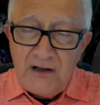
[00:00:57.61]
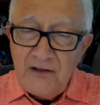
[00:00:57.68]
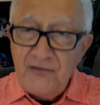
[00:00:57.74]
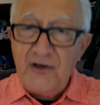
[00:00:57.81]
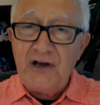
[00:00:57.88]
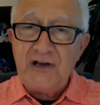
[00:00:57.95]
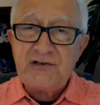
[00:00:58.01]

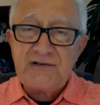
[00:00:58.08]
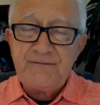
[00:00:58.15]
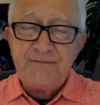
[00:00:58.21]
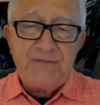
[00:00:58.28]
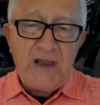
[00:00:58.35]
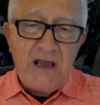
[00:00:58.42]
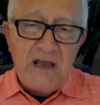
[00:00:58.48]
Thus,
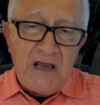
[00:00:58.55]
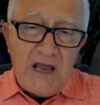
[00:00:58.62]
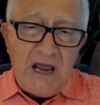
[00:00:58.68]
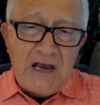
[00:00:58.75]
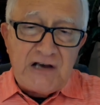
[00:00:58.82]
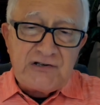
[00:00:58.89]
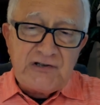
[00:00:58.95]

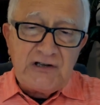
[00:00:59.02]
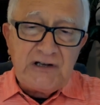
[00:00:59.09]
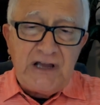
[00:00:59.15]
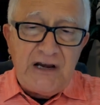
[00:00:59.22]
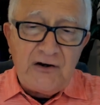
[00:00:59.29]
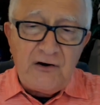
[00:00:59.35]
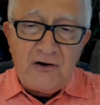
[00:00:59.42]
as the
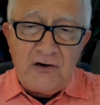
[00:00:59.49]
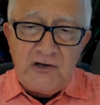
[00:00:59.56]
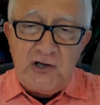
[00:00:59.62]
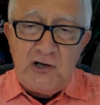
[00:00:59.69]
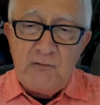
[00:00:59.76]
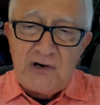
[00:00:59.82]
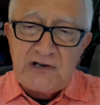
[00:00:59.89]
leader,
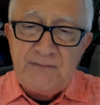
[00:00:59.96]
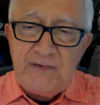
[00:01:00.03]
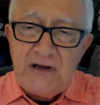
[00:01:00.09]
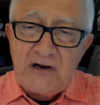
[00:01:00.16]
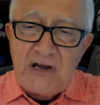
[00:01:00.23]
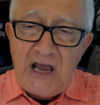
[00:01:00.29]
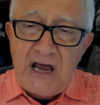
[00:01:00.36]
you must
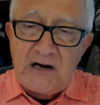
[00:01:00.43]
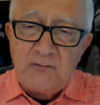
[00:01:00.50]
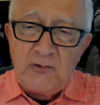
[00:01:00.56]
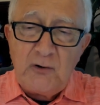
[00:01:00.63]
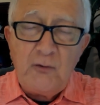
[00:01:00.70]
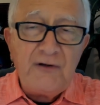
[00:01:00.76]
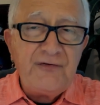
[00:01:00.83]
be
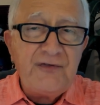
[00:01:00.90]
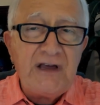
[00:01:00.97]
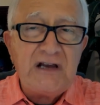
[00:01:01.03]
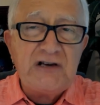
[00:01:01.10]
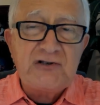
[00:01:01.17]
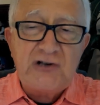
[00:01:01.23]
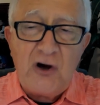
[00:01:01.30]
accountable when
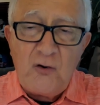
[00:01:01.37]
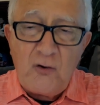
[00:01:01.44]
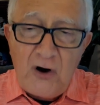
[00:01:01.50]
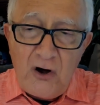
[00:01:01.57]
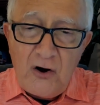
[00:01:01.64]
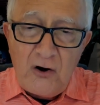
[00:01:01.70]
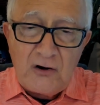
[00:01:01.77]
things go
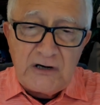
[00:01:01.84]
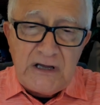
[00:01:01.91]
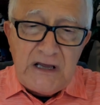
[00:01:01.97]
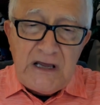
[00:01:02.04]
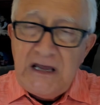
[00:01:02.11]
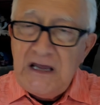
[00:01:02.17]
wrong,